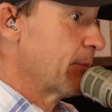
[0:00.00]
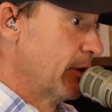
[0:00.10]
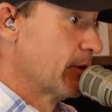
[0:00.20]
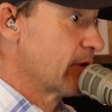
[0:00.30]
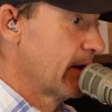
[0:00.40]

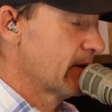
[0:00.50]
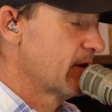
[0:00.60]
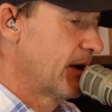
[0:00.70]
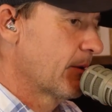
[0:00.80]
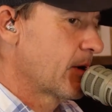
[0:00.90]
Computer Training
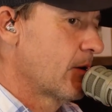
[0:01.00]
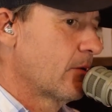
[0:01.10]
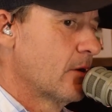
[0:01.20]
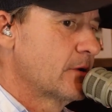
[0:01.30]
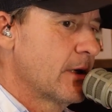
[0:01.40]
Institute, ended up calling
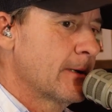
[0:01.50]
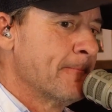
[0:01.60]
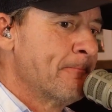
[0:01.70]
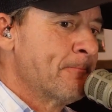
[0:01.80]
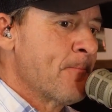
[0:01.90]
it Rotec,
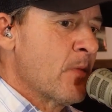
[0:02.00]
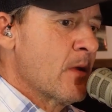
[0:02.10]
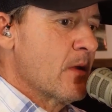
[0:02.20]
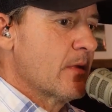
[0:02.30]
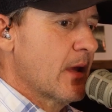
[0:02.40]

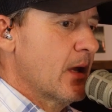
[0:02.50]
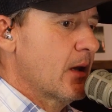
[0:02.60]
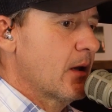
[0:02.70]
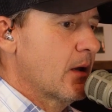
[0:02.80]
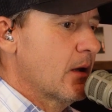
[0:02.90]

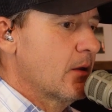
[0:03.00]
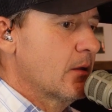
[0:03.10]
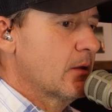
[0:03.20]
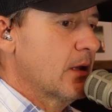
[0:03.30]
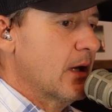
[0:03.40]
that
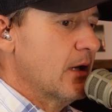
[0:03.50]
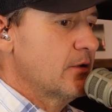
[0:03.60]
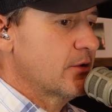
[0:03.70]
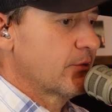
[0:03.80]
I